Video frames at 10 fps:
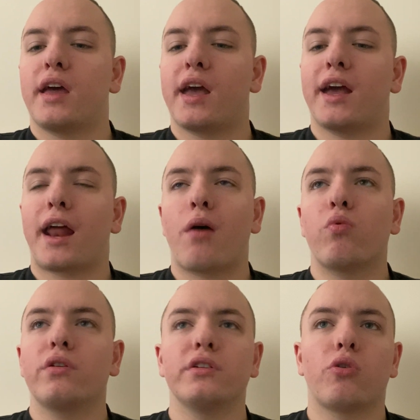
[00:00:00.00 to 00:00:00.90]
And I
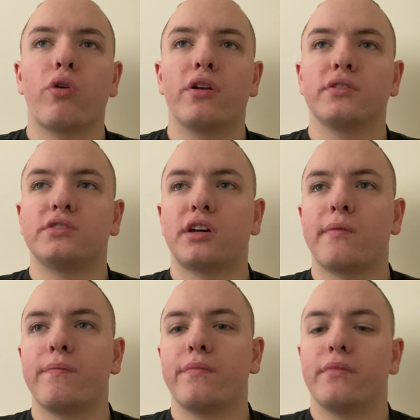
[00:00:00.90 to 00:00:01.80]
wouldn't quit on
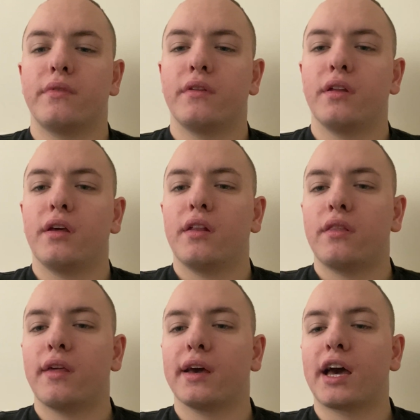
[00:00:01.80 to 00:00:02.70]
something
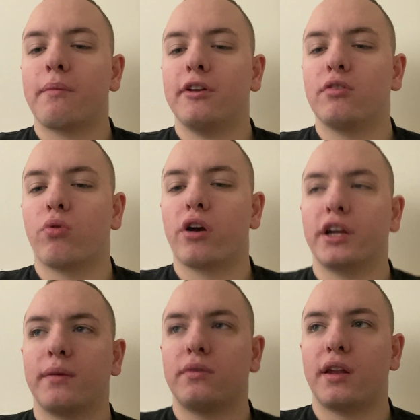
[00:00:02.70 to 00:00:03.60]
that got me to where
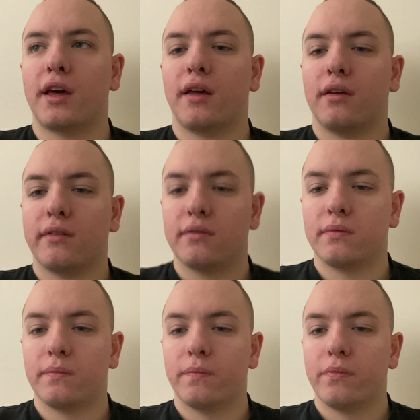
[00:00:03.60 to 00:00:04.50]
I am today.
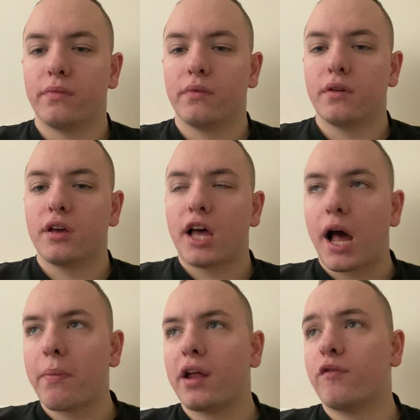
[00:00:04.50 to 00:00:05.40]

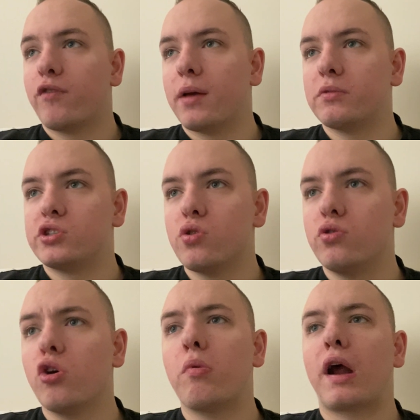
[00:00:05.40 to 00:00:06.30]
I'm not a famous
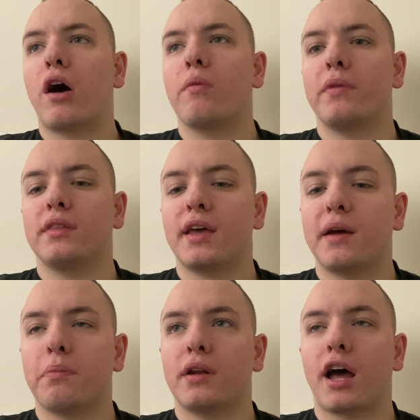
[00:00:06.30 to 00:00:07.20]
YouTuber, I'll admit
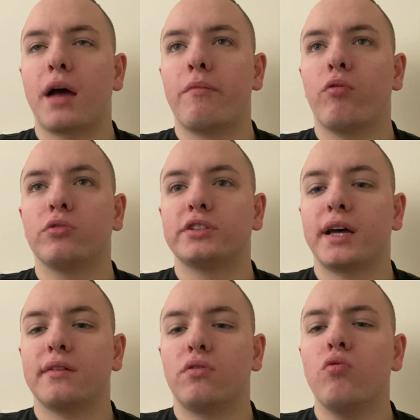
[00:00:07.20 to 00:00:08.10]
that, but I'm almost
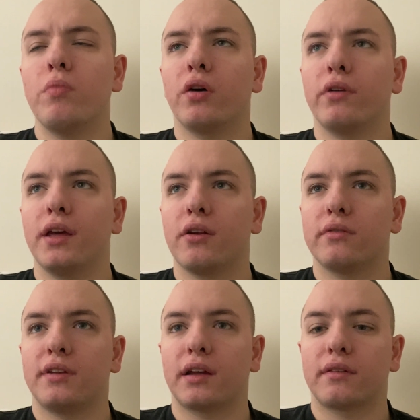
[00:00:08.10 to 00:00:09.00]
at 2 million
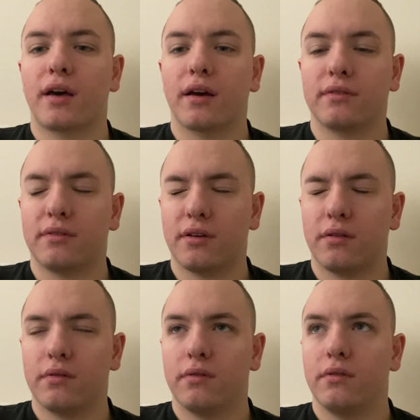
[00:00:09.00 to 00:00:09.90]
on TikTok,
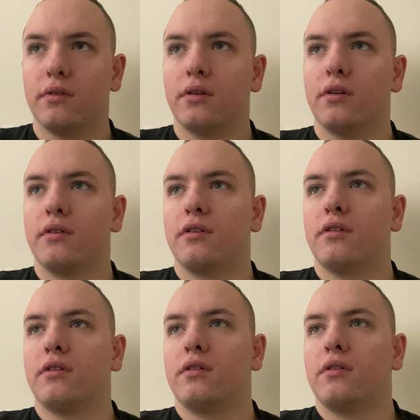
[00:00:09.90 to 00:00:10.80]
so
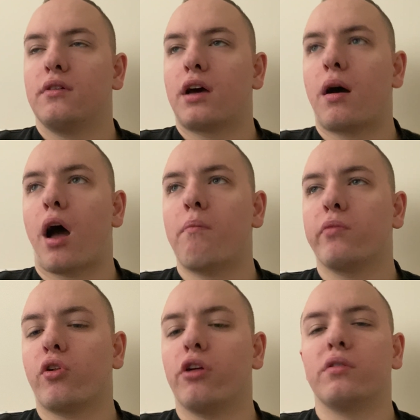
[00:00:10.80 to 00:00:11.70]
I'm
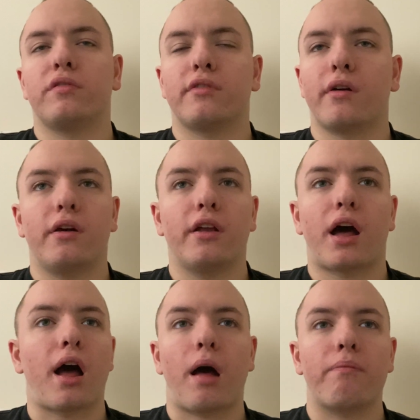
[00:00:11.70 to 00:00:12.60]
close, alright?
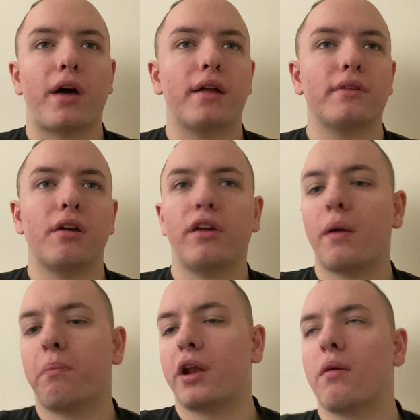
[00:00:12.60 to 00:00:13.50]
I'm not there
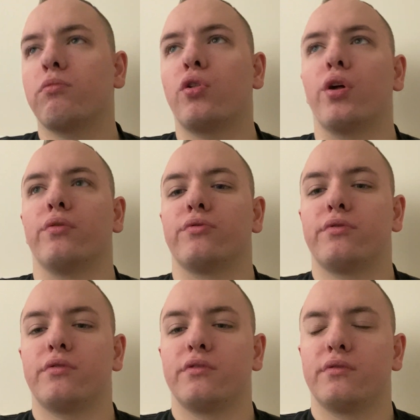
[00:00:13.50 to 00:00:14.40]
yet, but I'm close.